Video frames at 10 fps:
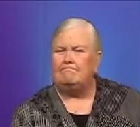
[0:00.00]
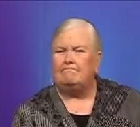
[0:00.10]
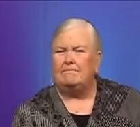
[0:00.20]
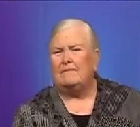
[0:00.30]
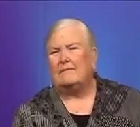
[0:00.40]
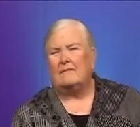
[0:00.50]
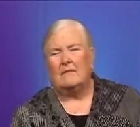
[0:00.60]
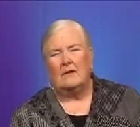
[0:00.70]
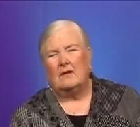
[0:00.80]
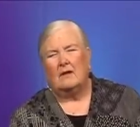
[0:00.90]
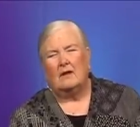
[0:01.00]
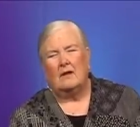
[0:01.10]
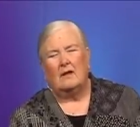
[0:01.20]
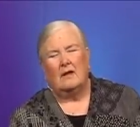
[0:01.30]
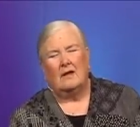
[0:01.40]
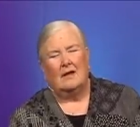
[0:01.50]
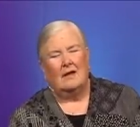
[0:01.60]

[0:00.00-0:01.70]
No one is speaking in this clip.